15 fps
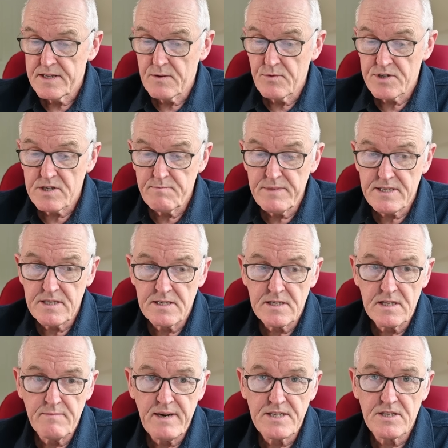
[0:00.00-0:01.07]
that was submitted
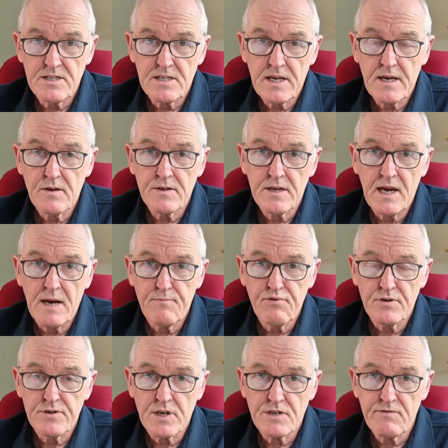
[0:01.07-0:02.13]
to the Medicines and Healthcare
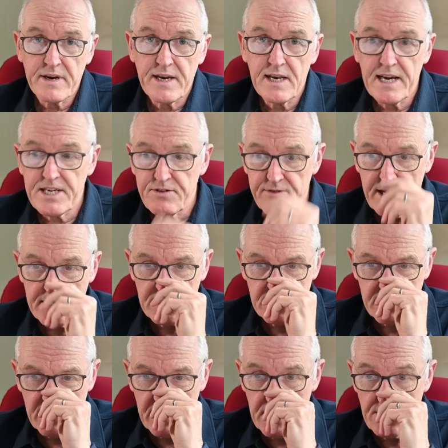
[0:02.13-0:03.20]
Products Regulatory
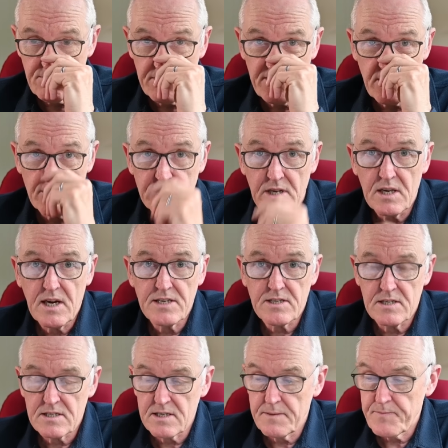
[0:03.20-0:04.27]
Agency, who refused to
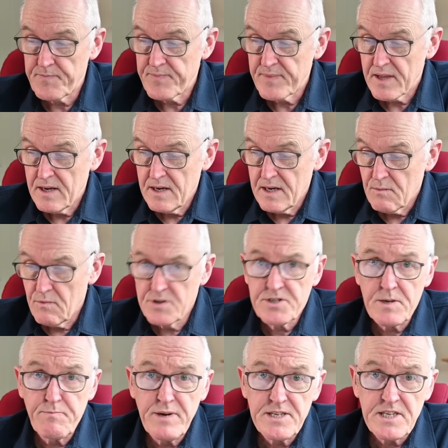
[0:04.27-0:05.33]
license it, which
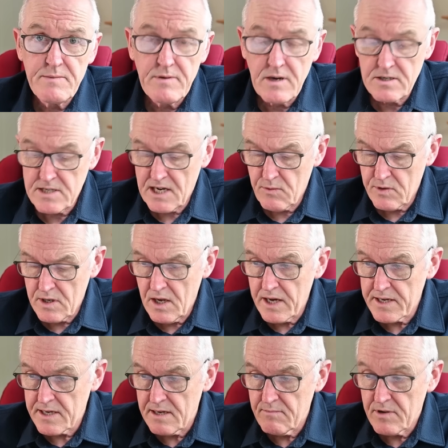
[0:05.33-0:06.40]
is a pity because I would
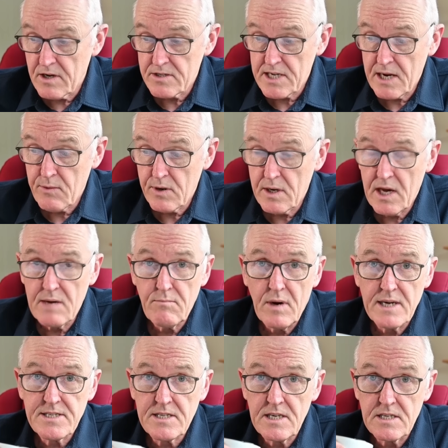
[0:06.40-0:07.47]
like it, because I would like
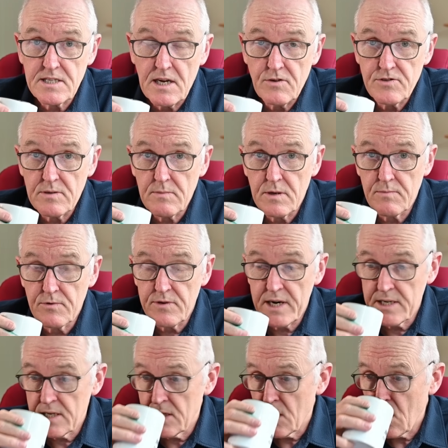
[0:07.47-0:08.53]
my T cells
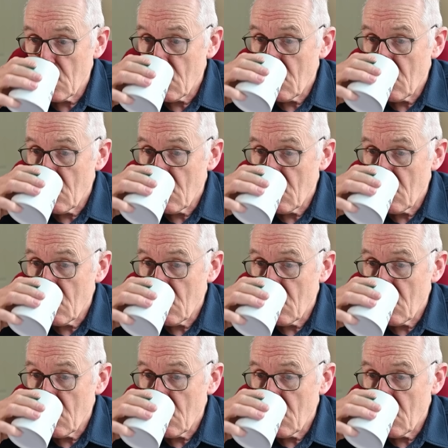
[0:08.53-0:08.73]
upgraded.